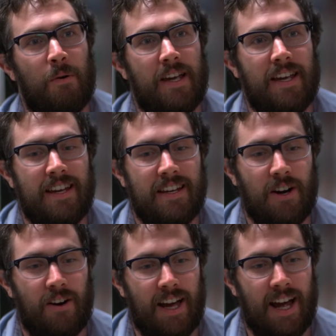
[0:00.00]
we
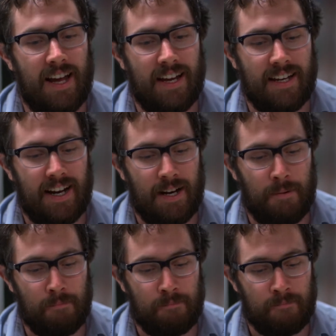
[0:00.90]
got a,
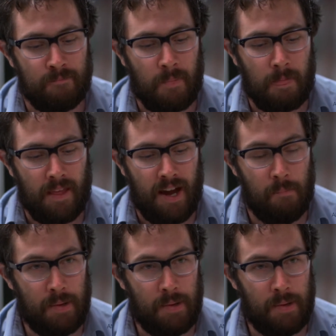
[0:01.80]
um, a